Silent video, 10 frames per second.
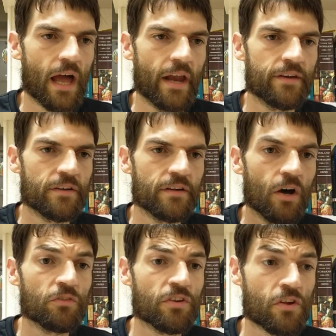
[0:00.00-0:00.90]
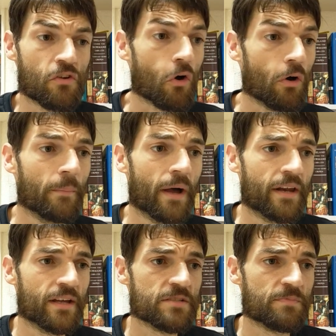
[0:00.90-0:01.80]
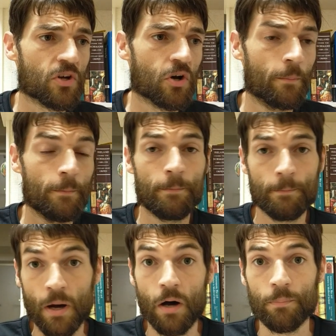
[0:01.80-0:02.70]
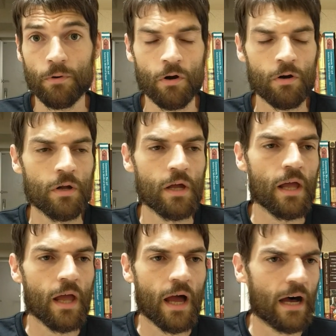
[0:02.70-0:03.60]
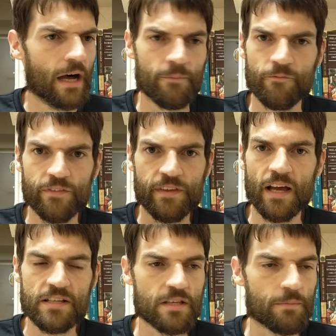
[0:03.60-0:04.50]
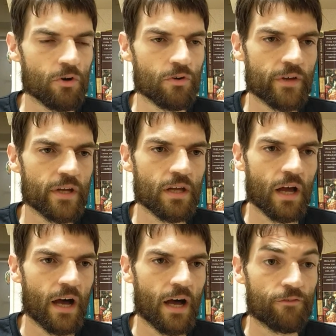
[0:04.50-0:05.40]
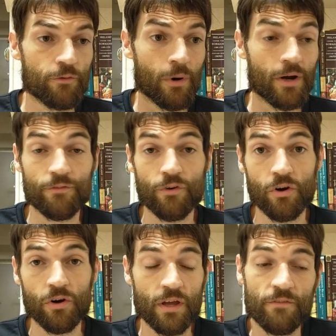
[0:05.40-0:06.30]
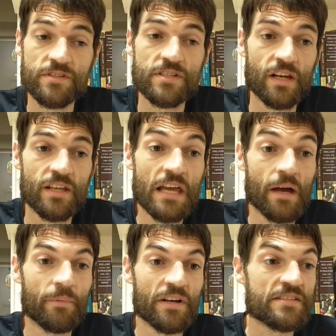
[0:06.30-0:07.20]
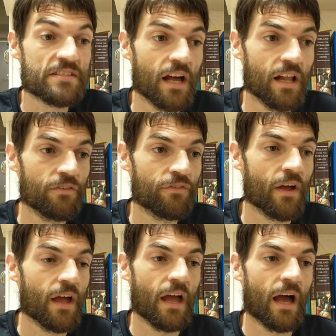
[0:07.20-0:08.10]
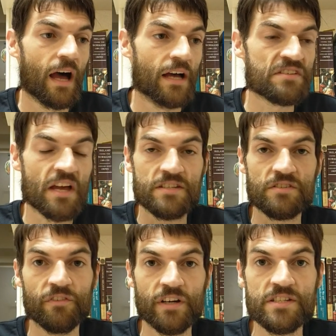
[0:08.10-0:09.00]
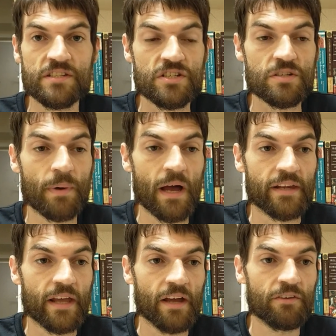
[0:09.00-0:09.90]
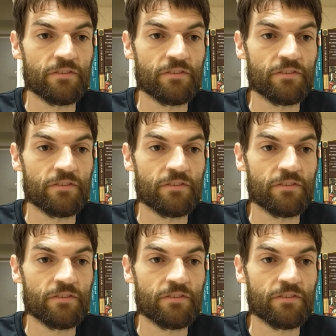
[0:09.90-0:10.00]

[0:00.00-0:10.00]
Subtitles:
And now that The Northman has become popular, fantastic movie, from what I've heard, haven't seen it yet myself, as it hasn't released in Japan yet,